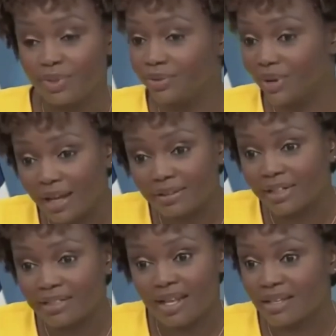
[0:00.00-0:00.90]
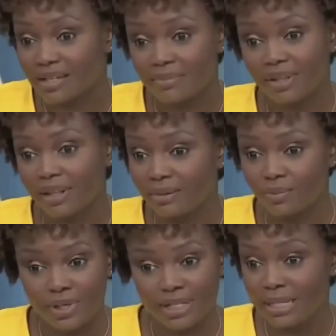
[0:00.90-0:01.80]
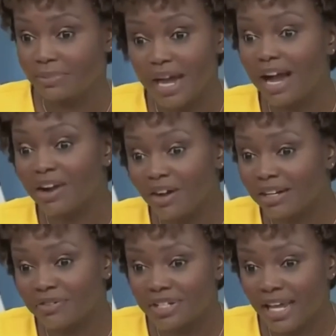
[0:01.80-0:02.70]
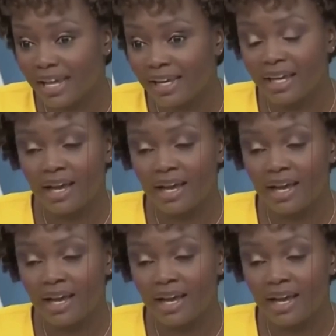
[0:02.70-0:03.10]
We do not. That's not something that we keep an eye on every day.